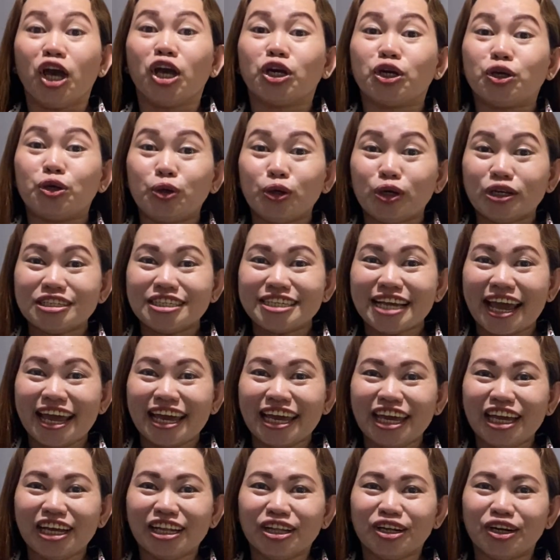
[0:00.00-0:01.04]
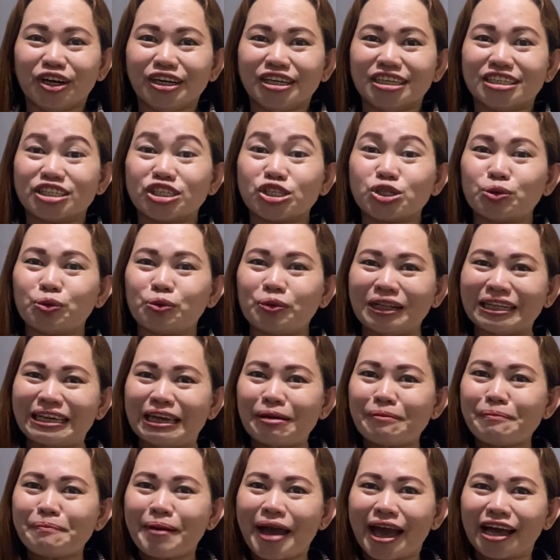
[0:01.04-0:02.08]
Good day, e-learners!
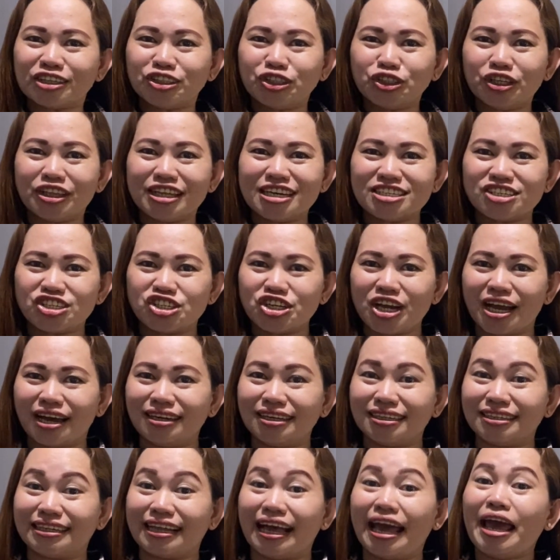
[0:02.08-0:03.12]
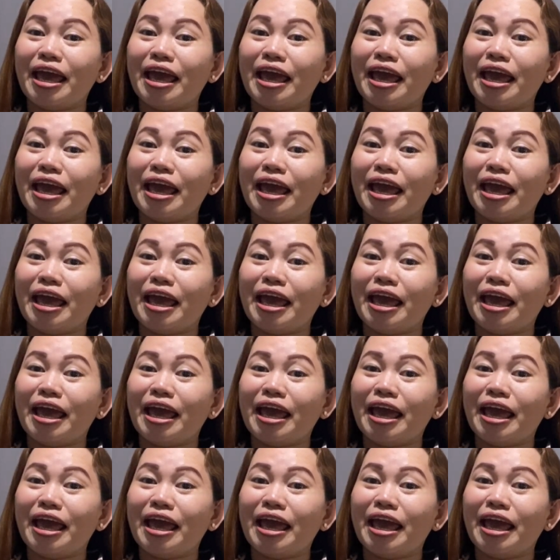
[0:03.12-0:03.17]
Welcome back to this channel.